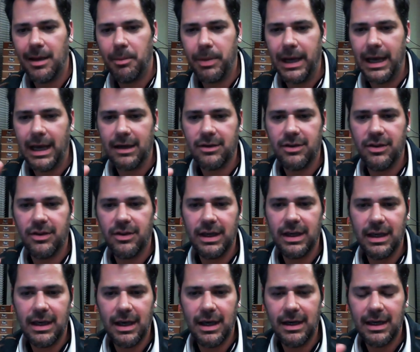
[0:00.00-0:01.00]
ten-pack
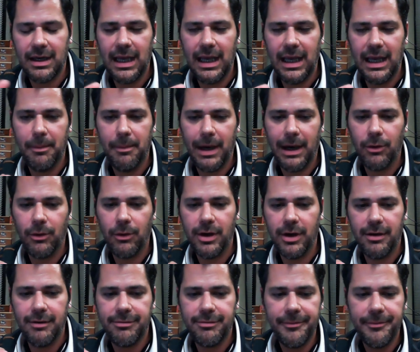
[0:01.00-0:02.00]
thing kind of came
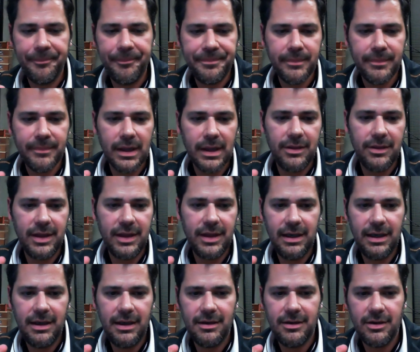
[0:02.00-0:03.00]
out of
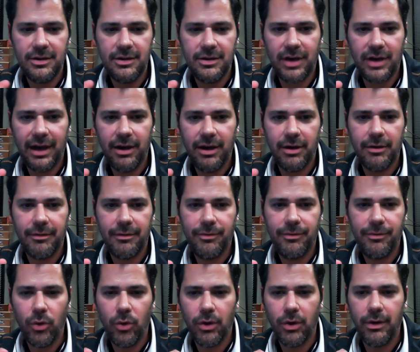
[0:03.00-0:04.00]
the desire
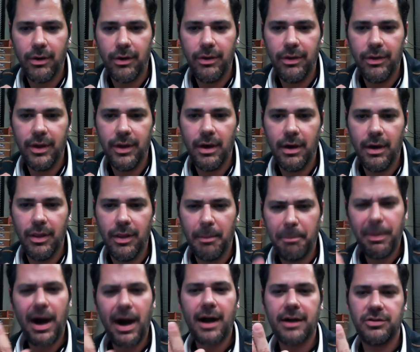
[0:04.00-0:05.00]
for the,
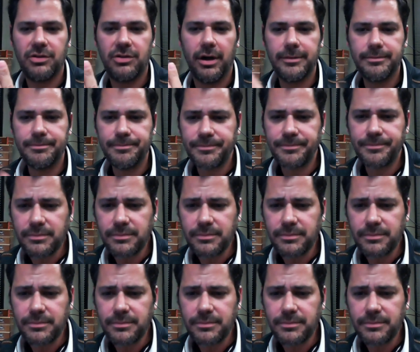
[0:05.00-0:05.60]
the box art.